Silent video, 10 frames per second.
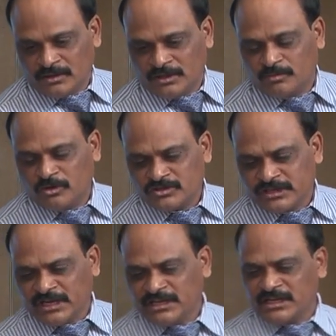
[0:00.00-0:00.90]
The most
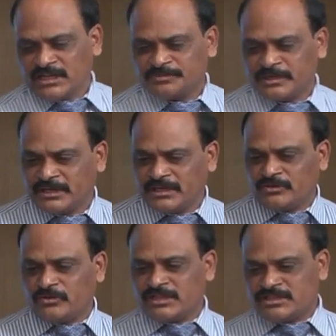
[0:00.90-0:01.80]
challenging aspect in
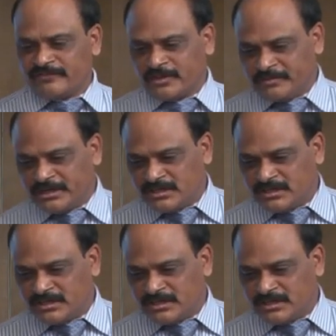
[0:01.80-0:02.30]
today's environment